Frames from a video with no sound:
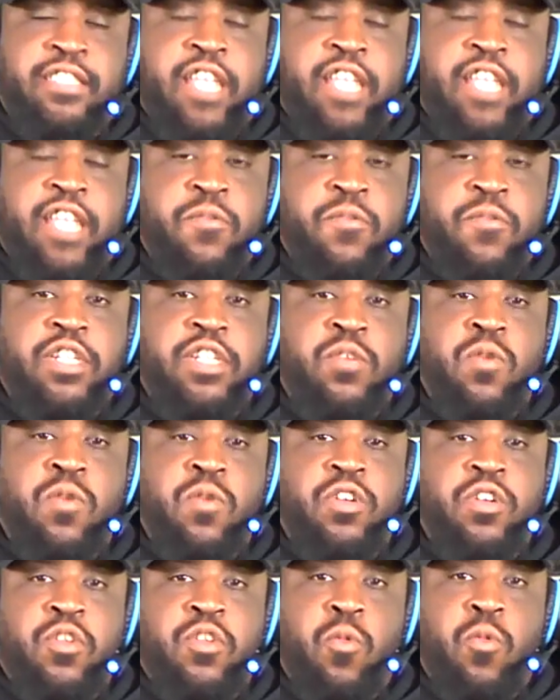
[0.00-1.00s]
They really
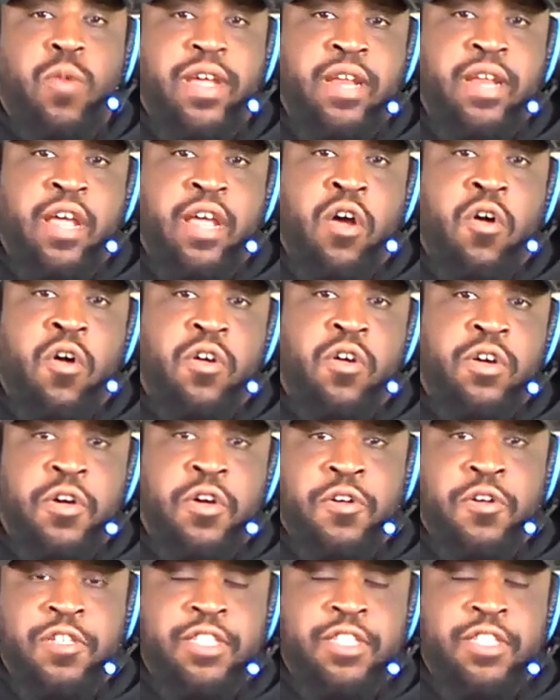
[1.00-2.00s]
want to win at all
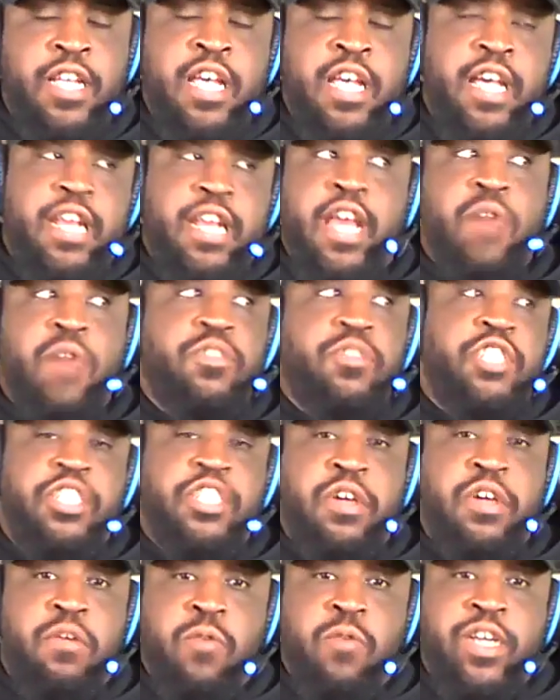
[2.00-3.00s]
costs. And that was
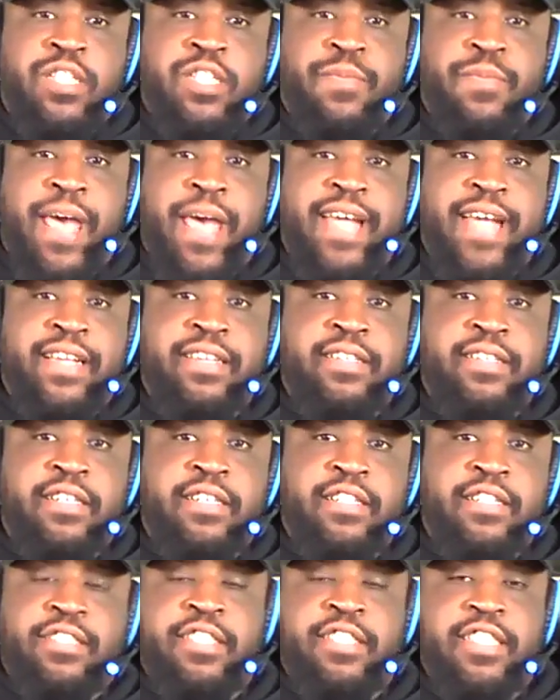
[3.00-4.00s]
Jerry West back in
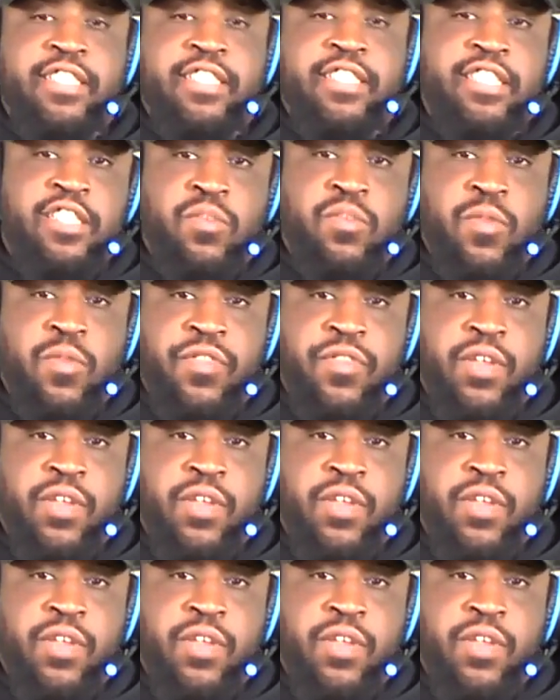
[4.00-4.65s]
the 60s with the